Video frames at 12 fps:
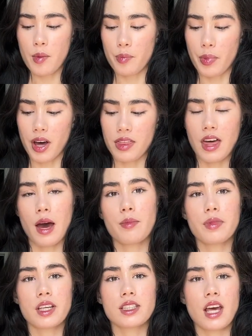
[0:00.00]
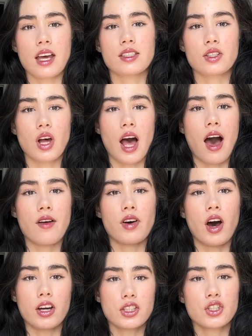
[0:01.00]
But that means I still have
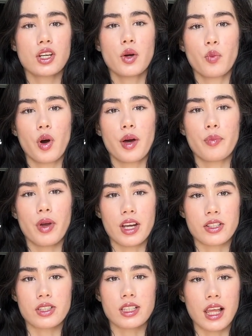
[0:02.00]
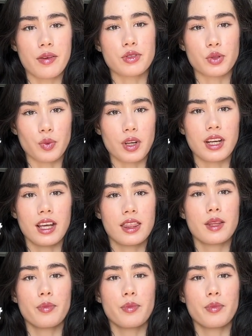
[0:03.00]
101 pages left to read in the